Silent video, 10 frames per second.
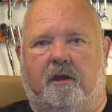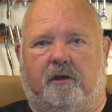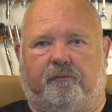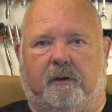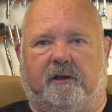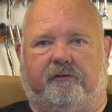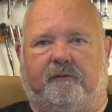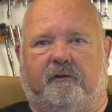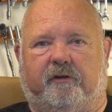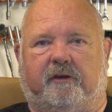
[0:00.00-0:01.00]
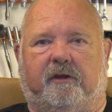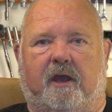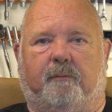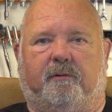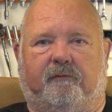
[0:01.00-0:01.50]
as well as in the
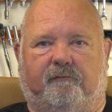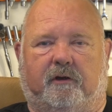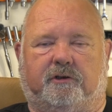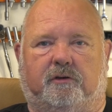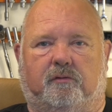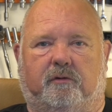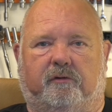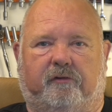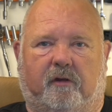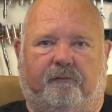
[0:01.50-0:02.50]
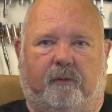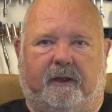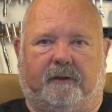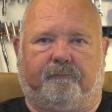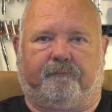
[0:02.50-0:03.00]
setting up of the virtual organ
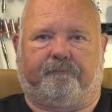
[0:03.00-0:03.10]
software.